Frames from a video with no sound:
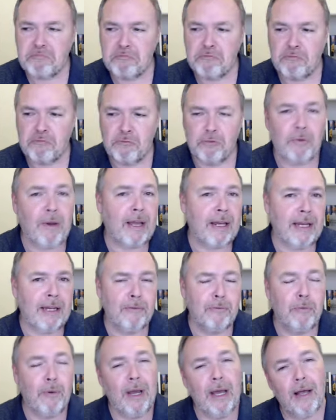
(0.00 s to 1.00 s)
ready
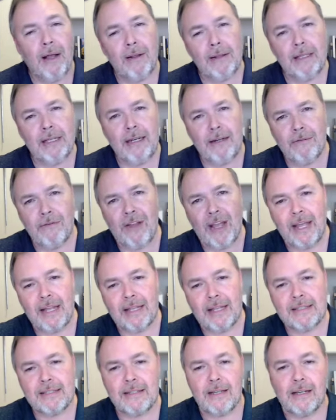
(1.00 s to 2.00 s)
well in
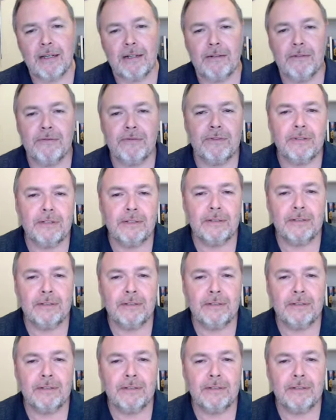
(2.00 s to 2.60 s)
advance of